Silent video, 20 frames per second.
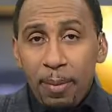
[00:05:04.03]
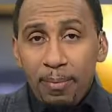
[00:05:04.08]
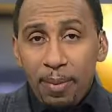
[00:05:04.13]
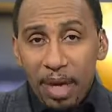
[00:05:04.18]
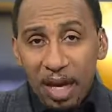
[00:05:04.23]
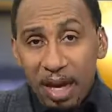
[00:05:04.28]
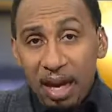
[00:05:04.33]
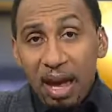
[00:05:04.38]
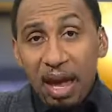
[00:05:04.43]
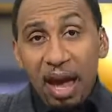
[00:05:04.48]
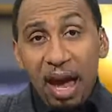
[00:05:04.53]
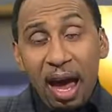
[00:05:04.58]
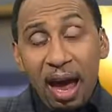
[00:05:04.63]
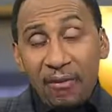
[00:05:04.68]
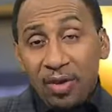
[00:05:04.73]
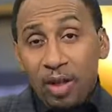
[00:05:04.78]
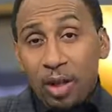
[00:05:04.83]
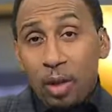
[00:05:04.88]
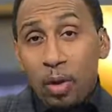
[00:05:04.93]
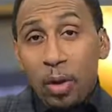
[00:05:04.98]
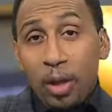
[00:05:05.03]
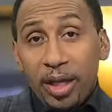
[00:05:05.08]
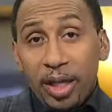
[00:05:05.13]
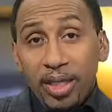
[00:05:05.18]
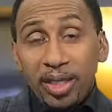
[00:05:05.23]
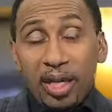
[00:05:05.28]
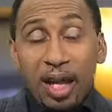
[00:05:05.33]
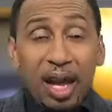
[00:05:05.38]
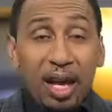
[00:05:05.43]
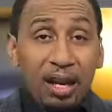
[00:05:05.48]
be, having to go
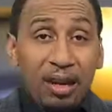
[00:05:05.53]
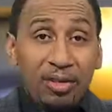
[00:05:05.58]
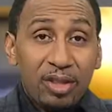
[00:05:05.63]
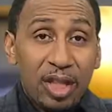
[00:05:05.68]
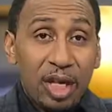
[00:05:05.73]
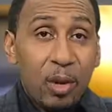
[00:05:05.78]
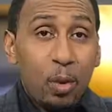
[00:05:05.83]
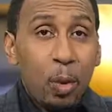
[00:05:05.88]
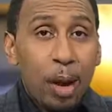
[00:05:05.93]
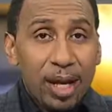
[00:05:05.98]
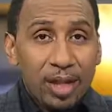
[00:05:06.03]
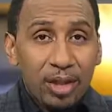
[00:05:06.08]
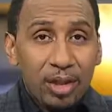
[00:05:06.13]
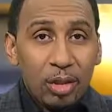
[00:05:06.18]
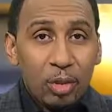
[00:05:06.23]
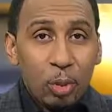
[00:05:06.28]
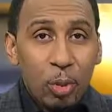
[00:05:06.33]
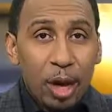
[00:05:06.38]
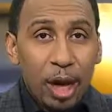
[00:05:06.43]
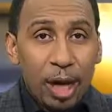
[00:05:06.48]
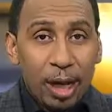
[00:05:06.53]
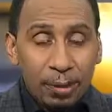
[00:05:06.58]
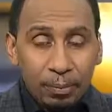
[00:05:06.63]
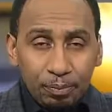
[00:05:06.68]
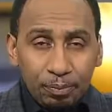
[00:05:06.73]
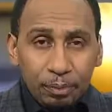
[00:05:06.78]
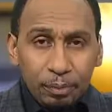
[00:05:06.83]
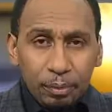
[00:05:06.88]
against the NFC West as well,